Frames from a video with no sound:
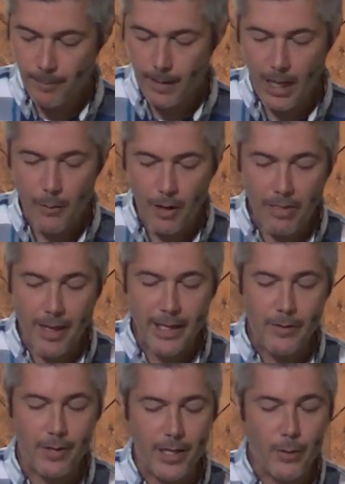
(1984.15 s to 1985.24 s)
I want to thank
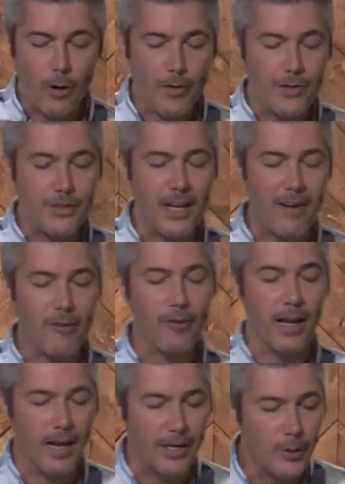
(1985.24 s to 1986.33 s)
you that you are the sovereign
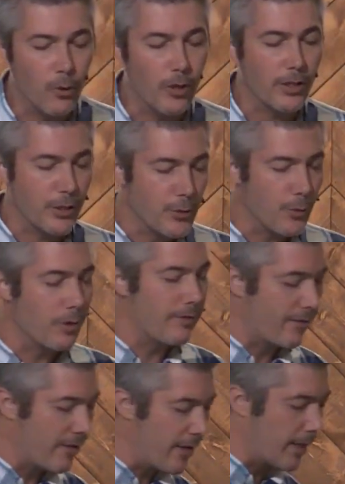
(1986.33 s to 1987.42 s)
God. You are in control of
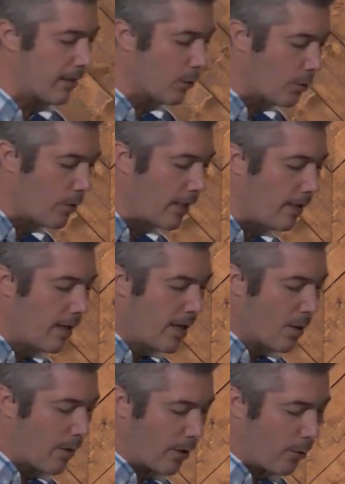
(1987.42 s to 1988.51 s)
everything. Lord, we
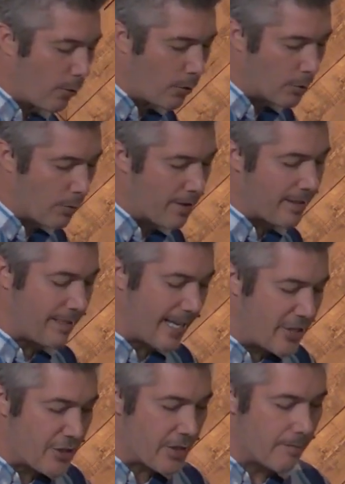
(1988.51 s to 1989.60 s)
want to hold with
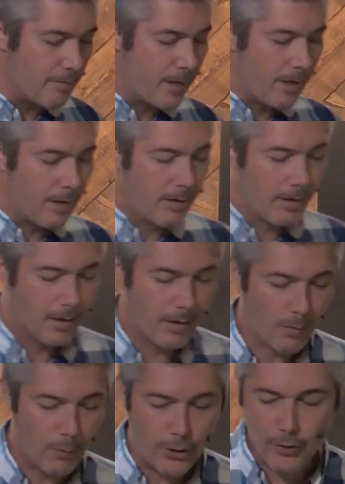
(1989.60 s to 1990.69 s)
intention
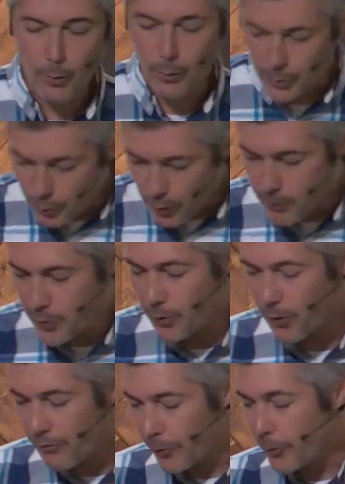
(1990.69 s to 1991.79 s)
what Scripture
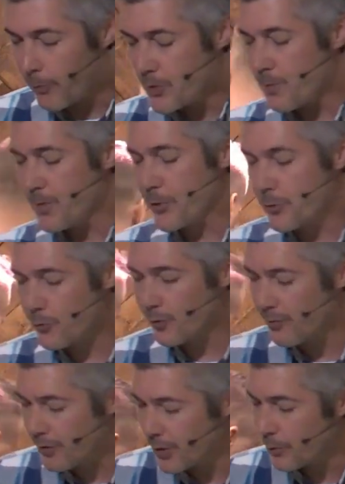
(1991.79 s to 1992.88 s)
affirms to be true
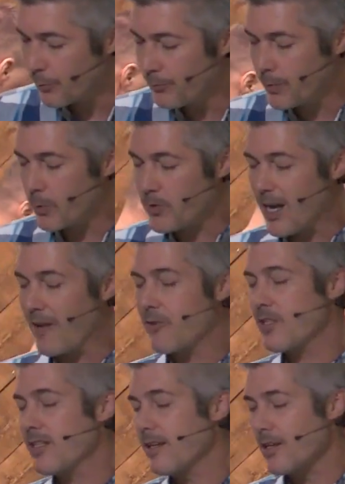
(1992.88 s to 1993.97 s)
of you, your
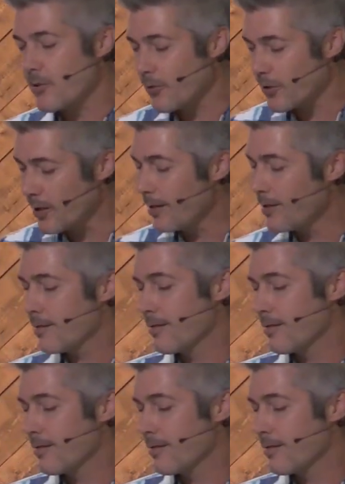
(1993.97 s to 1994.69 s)
sovereignty and your goodness.